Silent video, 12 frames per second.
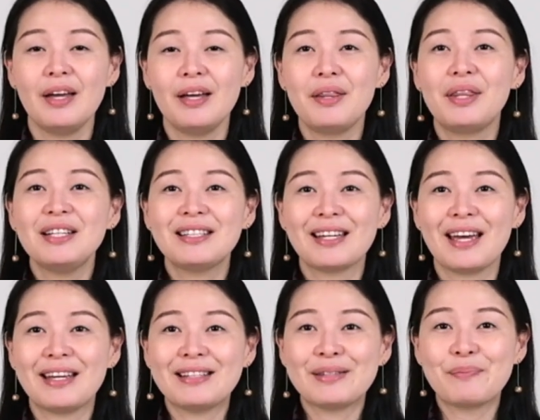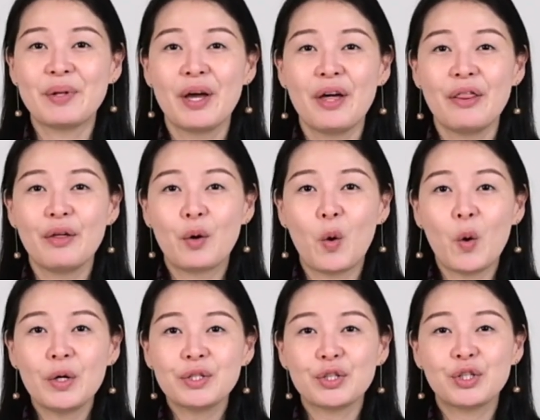In this case, the
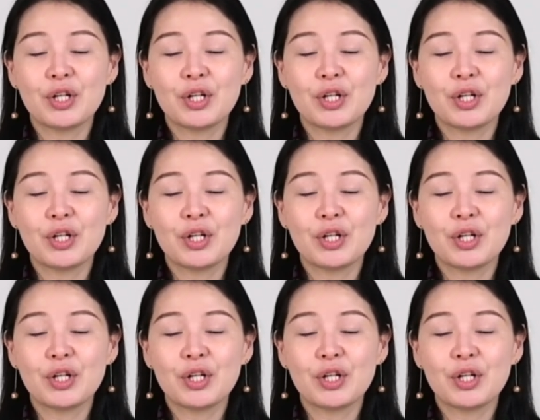court